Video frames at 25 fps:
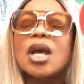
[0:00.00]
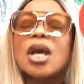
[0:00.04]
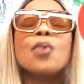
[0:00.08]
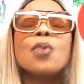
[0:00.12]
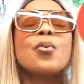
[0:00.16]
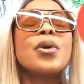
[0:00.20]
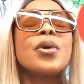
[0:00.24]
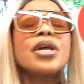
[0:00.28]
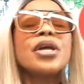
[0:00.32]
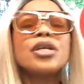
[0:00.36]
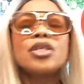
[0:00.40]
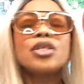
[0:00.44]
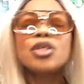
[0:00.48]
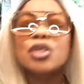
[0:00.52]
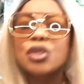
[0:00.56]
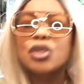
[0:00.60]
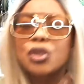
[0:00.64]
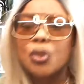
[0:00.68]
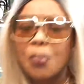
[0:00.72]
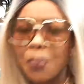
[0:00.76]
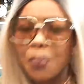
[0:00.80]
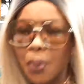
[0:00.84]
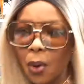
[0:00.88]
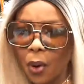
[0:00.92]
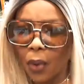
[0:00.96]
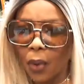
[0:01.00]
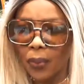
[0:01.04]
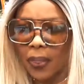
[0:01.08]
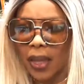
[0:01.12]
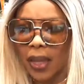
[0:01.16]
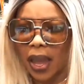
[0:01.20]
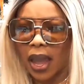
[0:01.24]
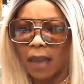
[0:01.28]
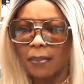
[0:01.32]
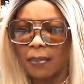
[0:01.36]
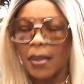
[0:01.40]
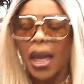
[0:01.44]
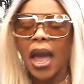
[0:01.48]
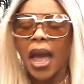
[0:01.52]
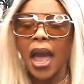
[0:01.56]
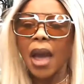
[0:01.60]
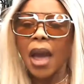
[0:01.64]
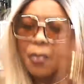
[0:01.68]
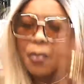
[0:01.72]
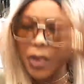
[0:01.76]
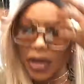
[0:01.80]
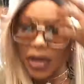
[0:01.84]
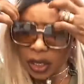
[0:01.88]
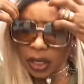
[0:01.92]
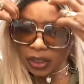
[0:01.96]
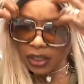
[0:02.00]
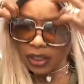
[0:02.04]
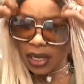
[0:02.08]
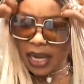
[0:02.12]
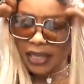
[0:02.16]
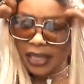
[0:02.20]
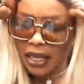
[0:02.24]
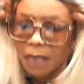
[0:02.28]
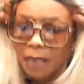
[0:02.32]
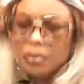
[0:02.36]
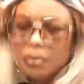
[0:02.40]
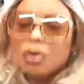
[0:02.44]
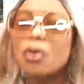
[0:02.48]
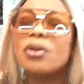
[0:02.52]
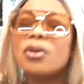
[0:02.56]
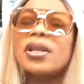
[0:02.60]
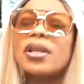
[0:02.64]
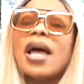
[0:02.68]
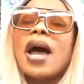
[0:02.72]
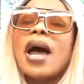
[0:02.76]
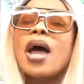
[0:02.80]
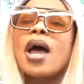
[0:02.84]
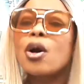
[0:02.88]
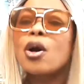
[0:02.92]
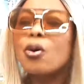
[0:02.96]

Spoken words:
We need to support them, and we need to let them know that